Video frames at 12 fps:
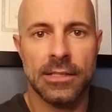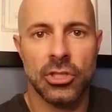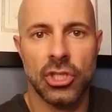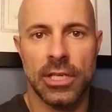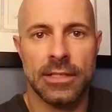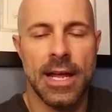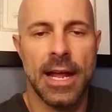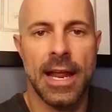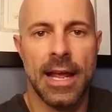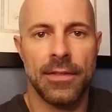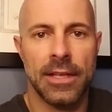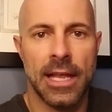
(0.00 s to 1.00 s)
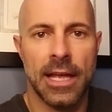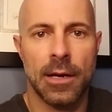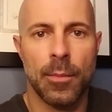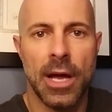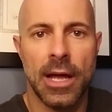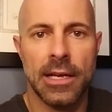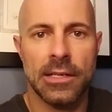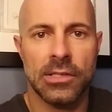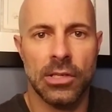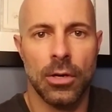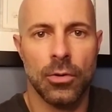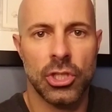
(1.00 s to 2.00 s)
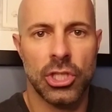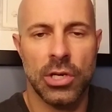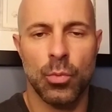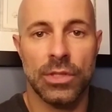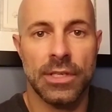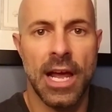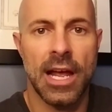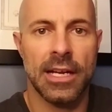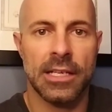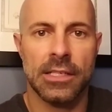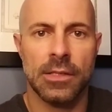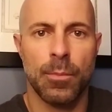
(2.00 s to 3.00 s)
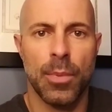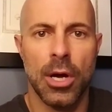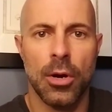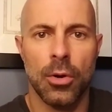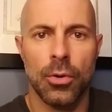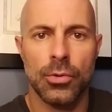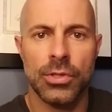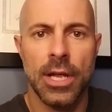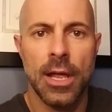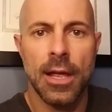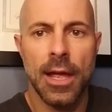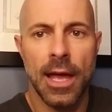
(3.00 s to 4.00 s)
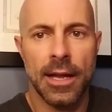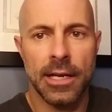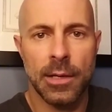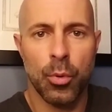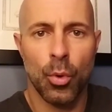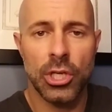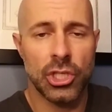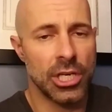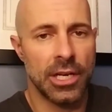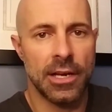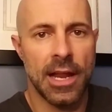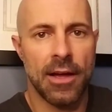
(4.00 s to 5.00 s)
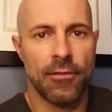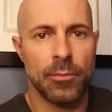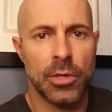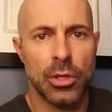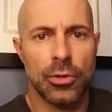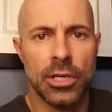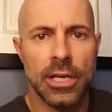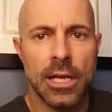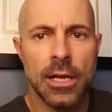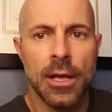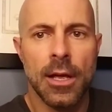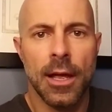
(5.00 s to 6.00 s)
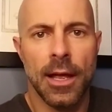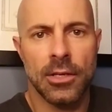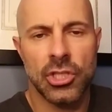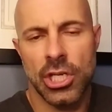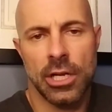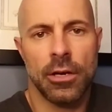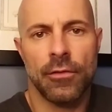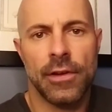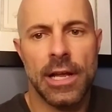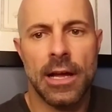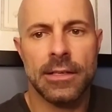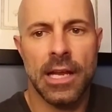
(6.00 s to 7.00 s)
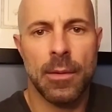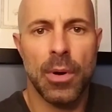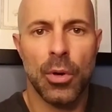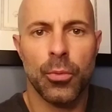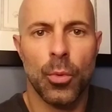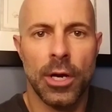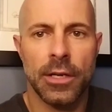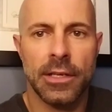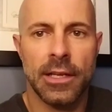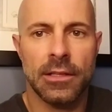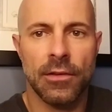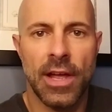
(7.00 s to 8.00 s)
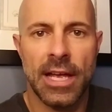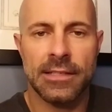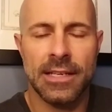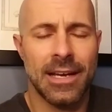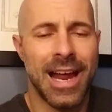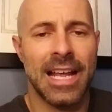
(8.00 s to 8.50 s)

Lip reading: She has not had the antibodies, so she was not exposed at any point. She didn't have immunity, and she and her fiance both wanted to get the vaccine.